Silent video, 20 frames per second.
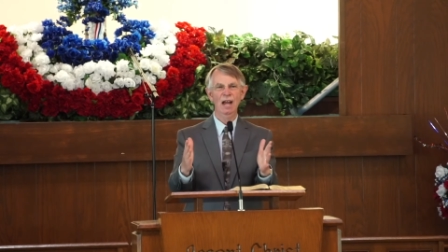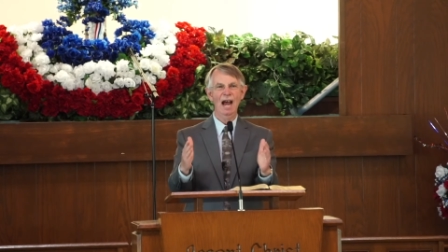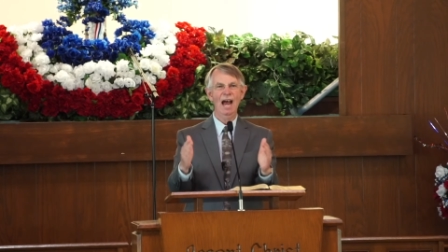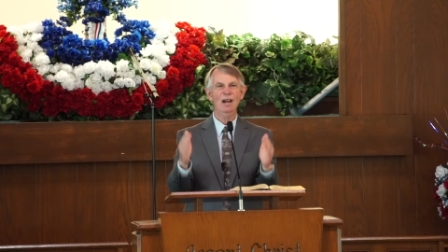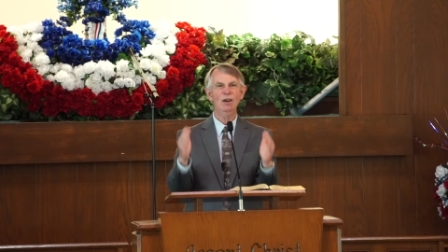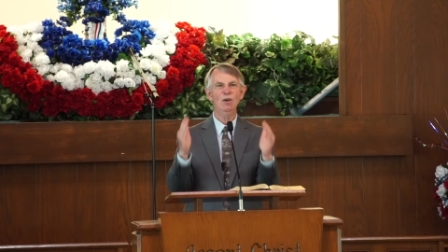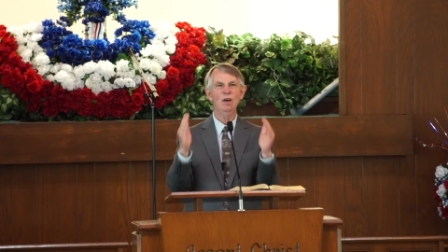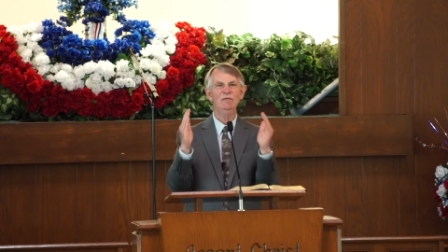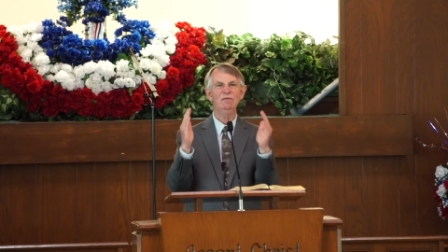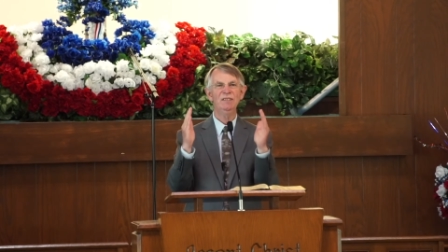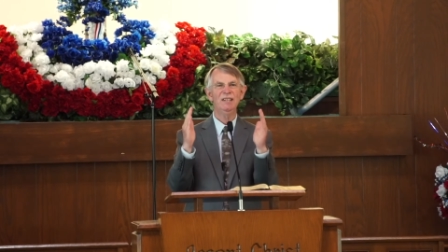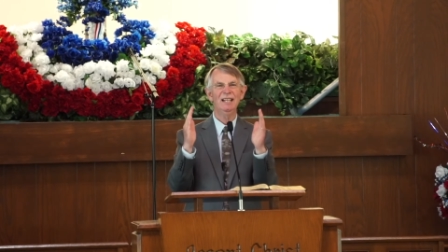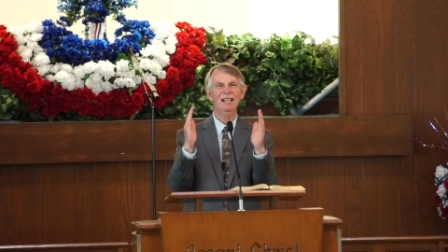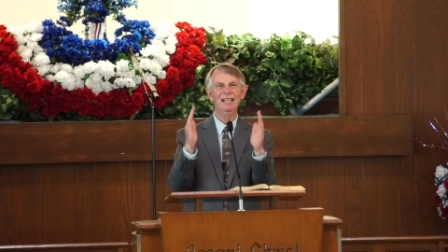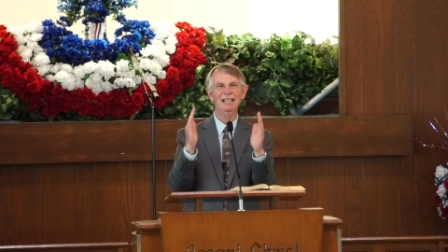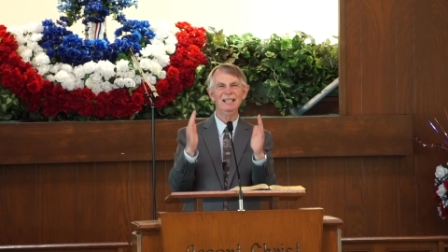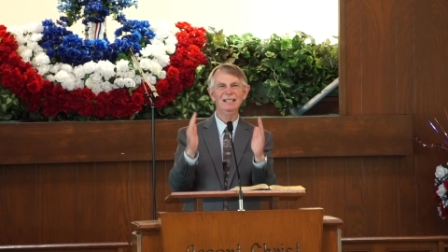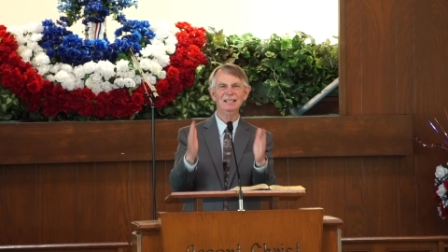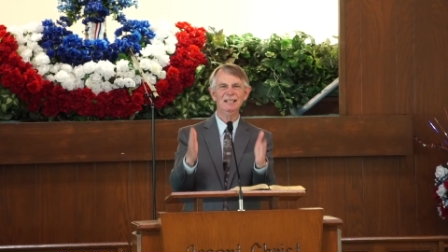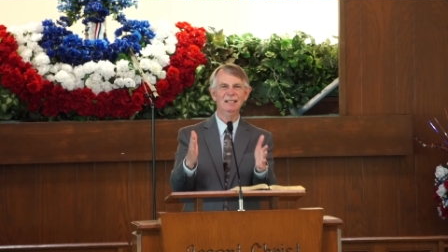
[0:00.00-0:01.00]
I don't have to
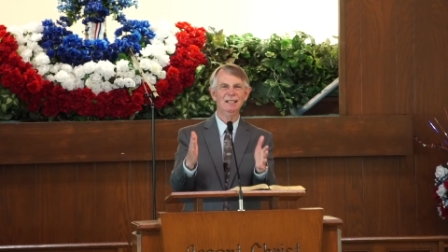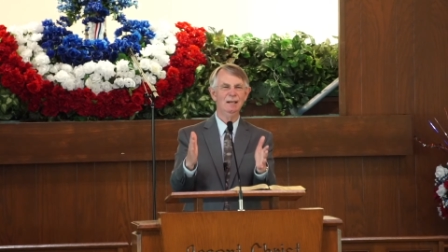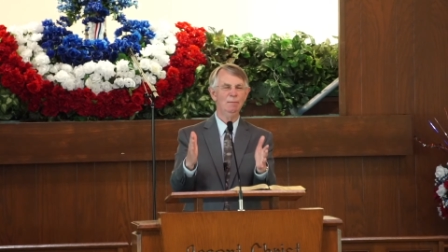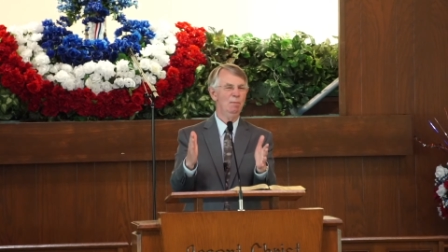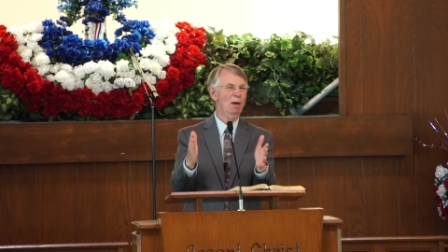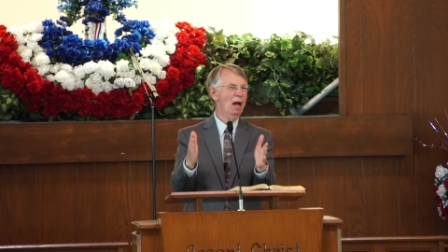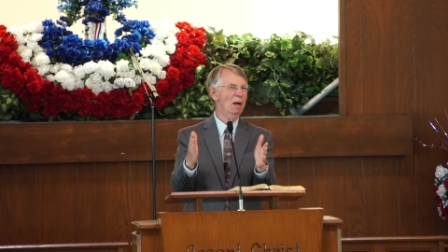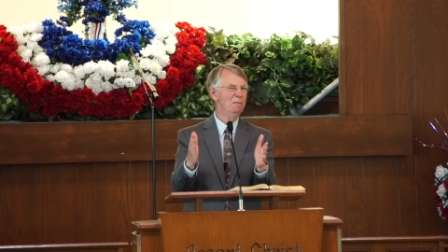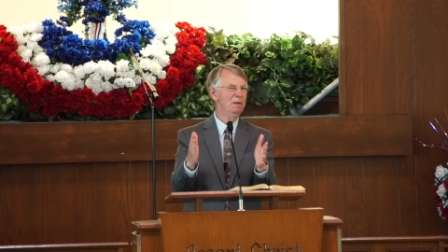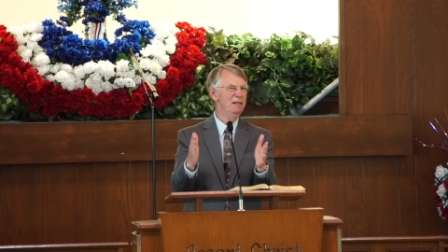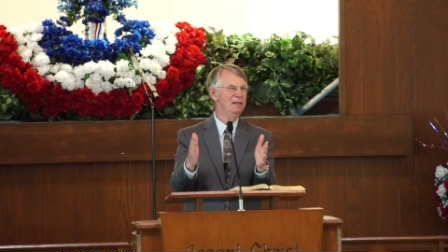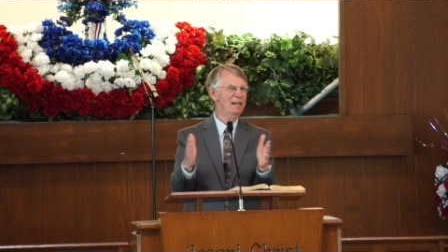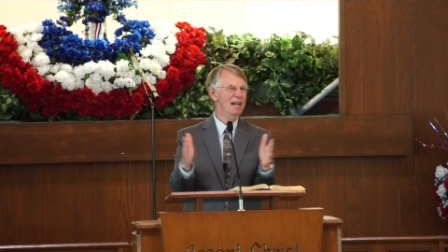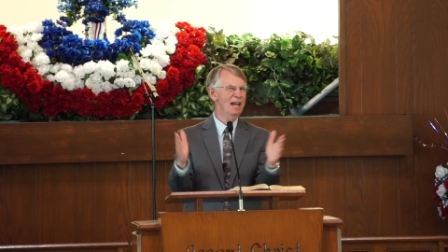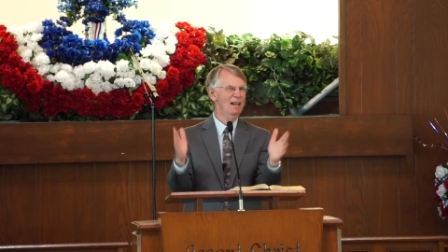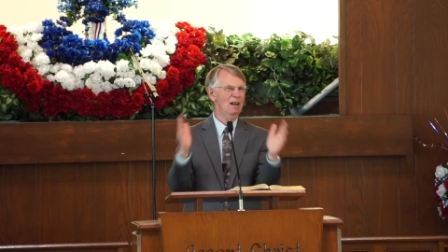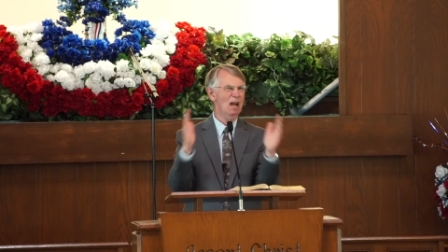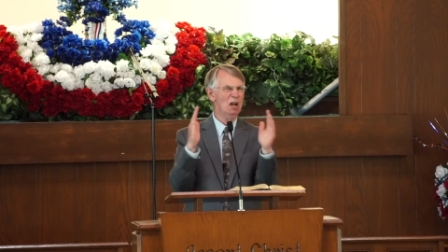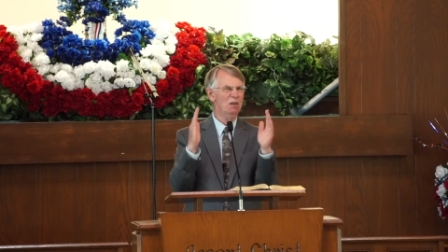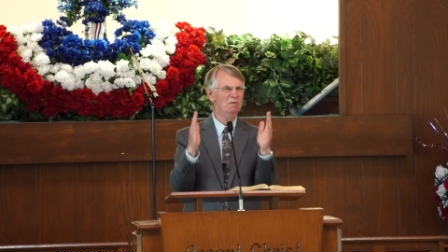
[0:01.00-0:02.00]
listen to mom and
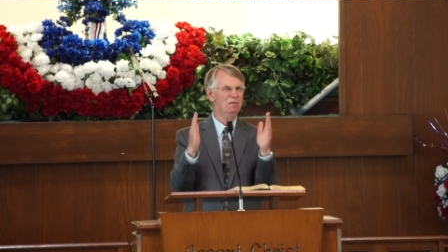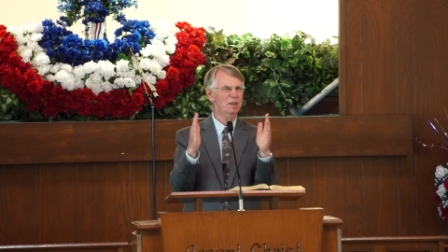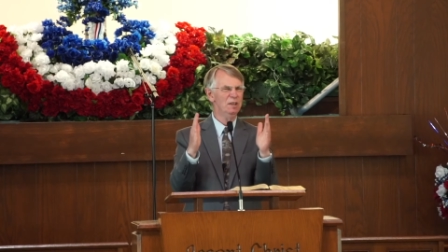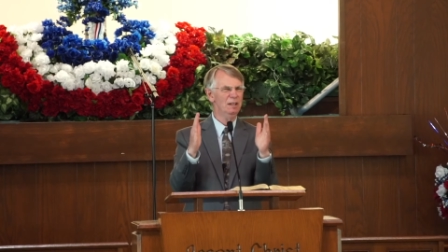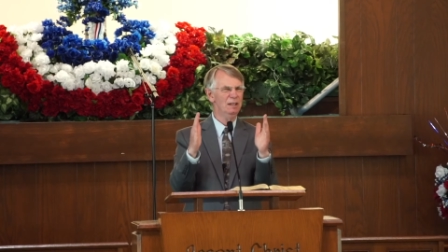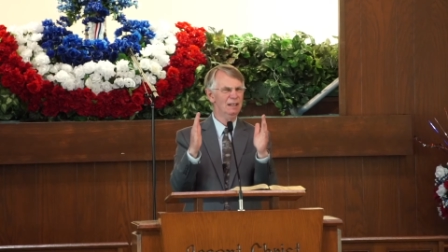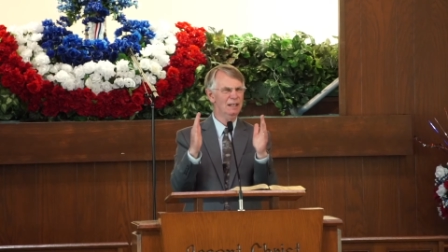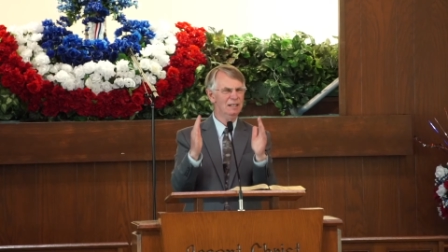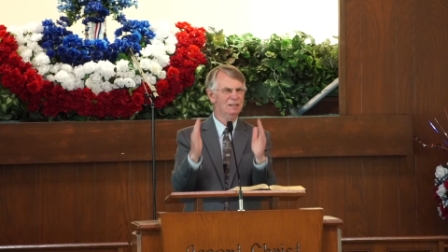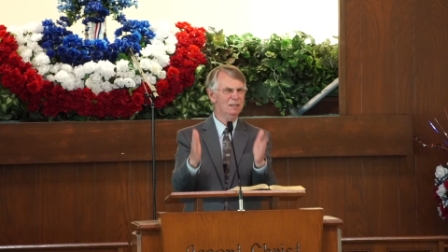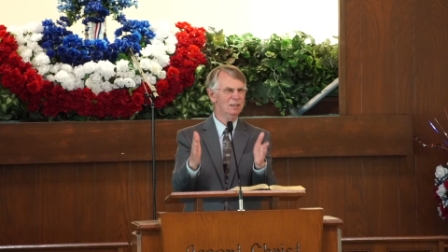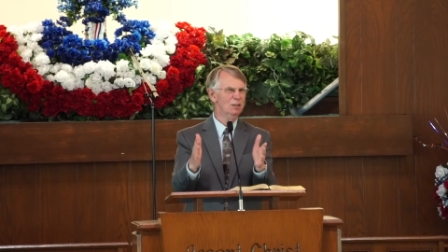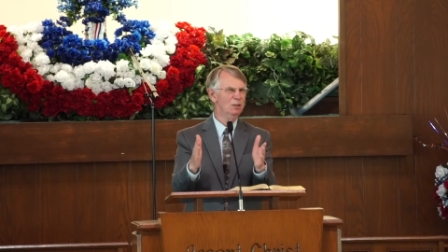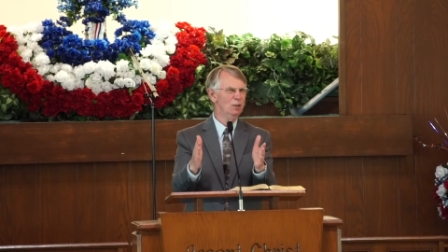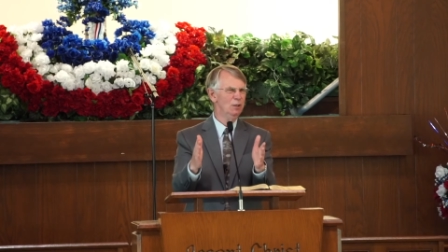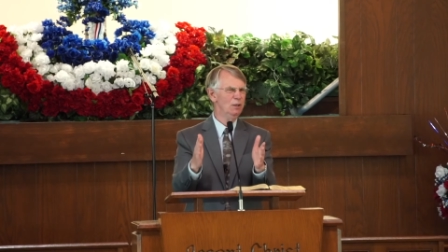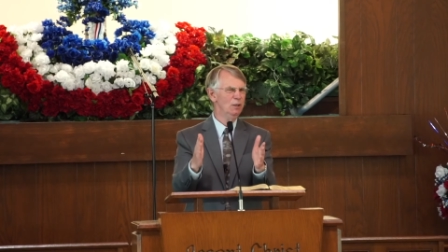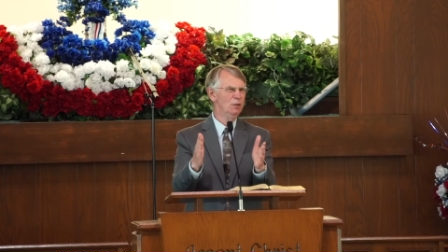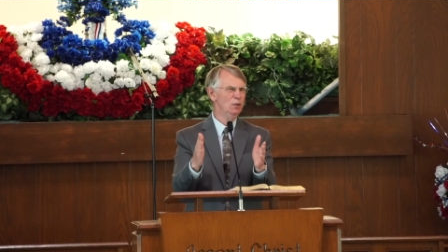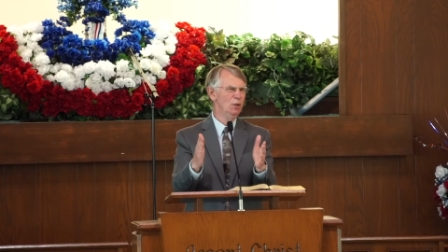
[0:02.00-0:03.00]
dad. I don't have to listen
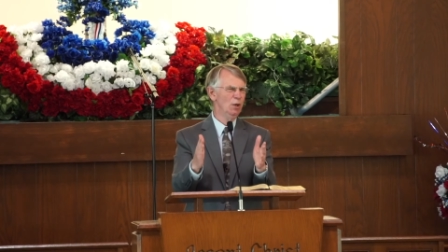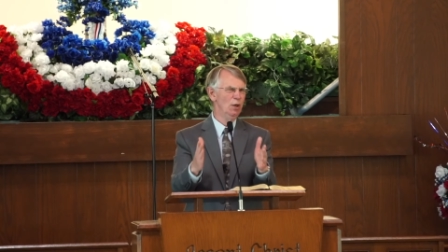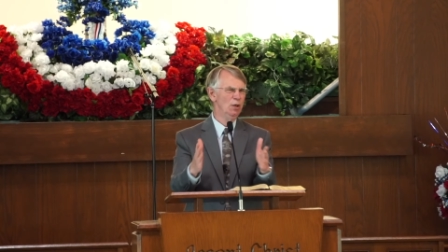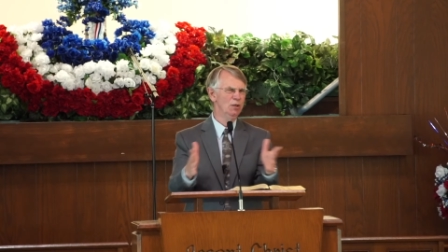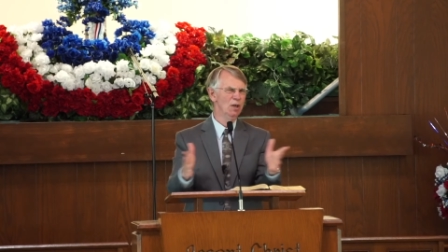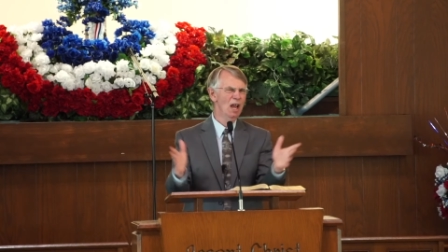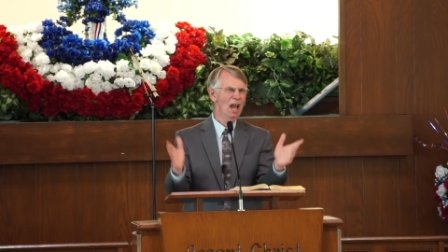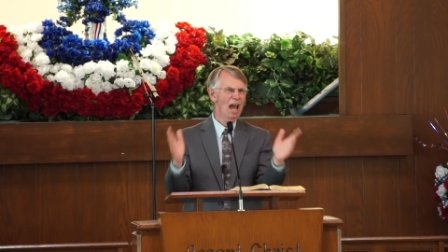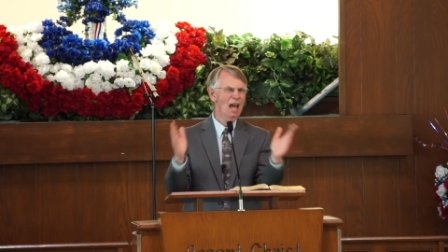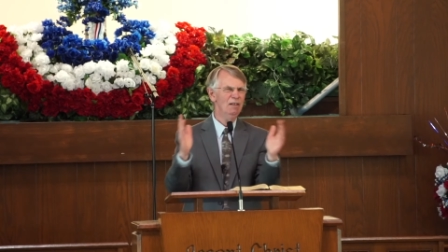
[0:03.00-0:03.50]
to the church.